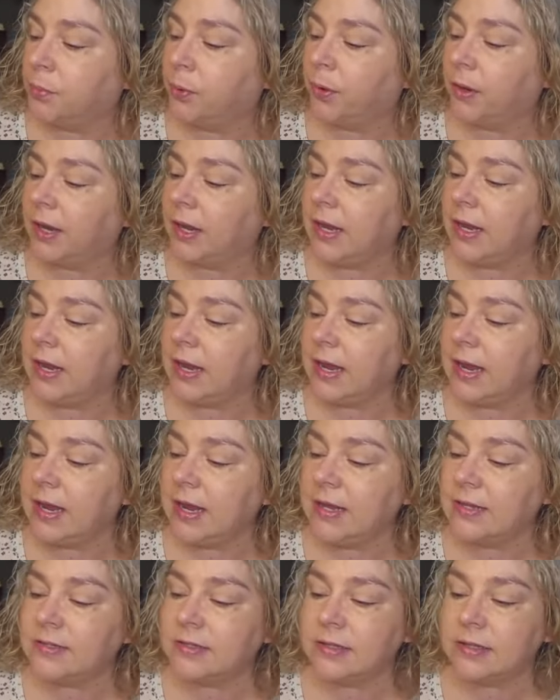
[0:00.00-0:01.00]
pretty
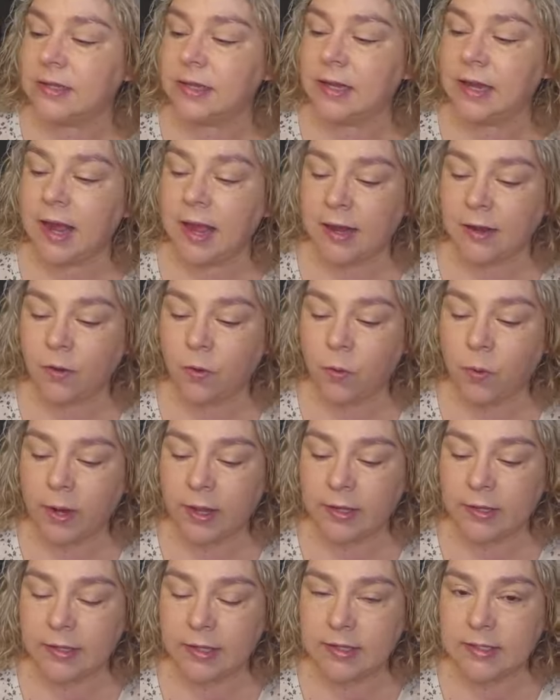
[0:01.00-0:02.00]
easily and
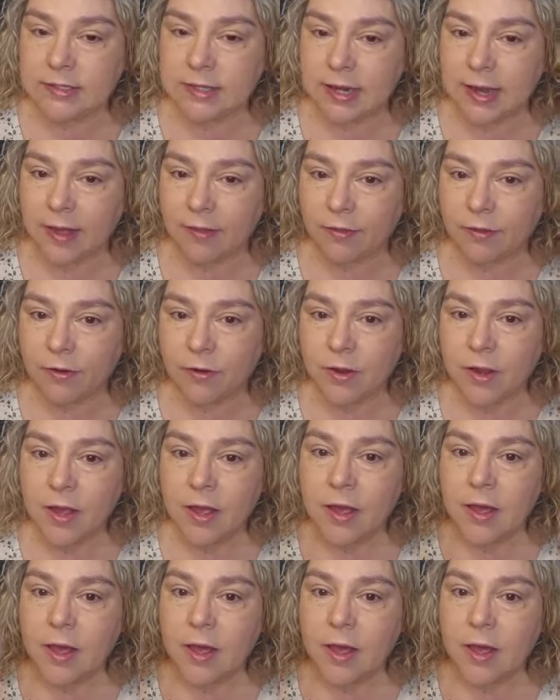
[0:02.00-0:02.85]
quickly together.